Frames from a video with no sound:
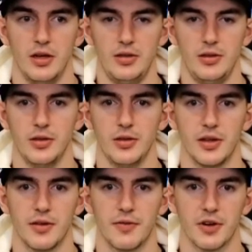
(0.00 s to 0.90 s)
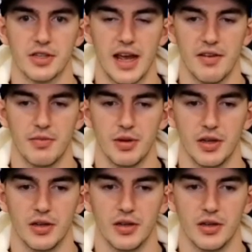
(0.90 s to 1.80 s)
in the first half,
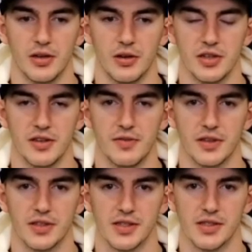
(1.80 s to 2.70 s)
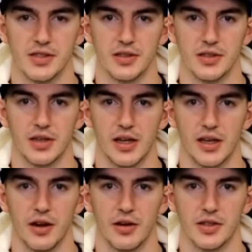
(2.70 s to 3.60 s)
but, you know, our defense has to kind
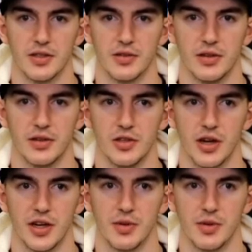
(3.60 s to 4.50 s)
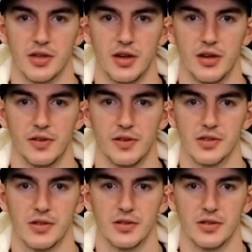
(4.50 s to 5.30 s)
of carry us in dry spells on offense.